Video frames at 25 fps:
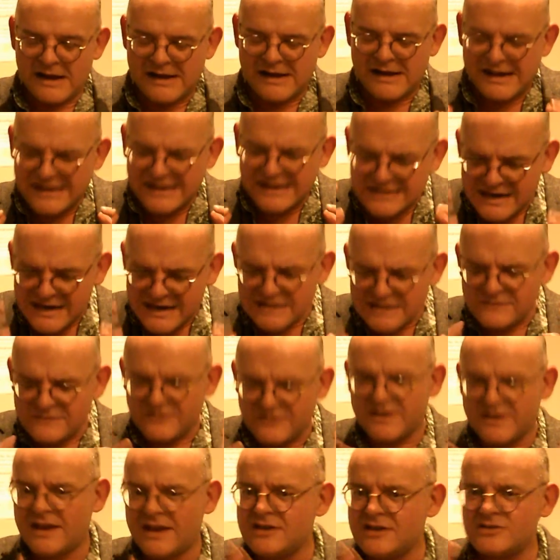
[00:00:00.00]
an
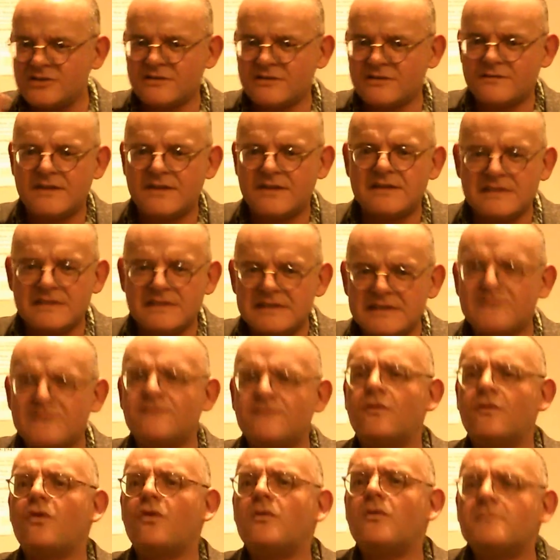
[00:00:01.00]
identification of these
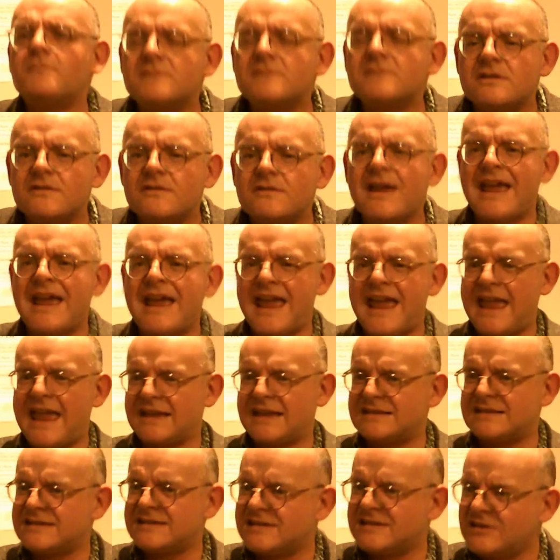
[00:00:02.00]
forms of
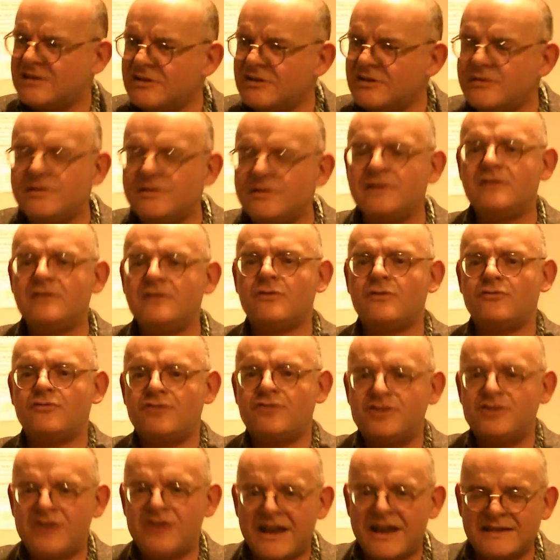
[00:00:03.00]
excluded or
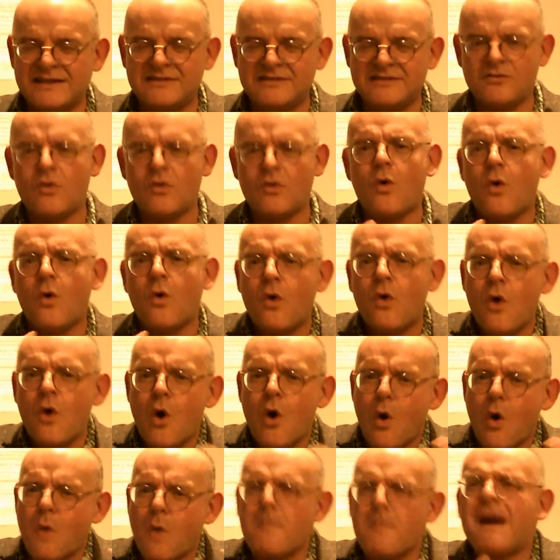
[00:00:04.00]
rejected or
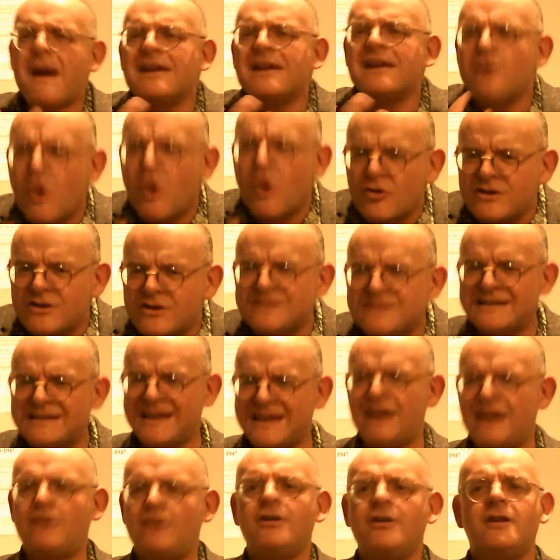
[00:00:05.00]

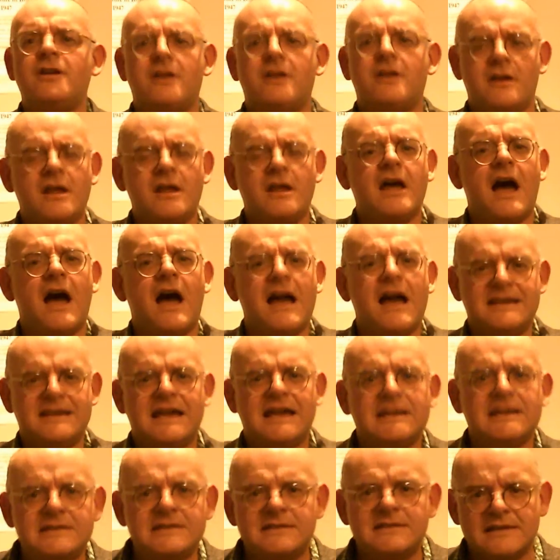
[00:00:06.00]
minoritarian
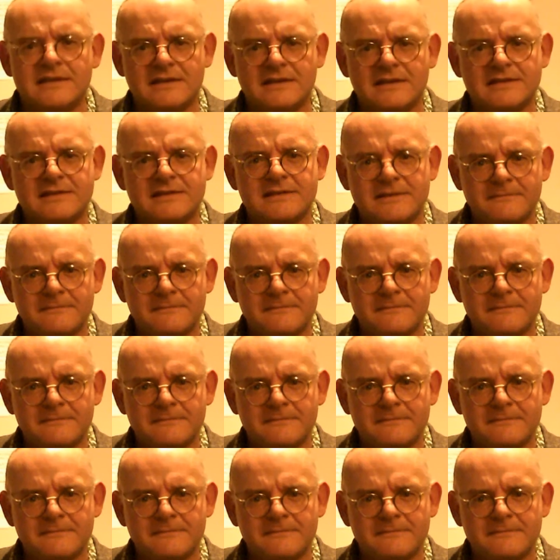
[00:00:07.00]
identities.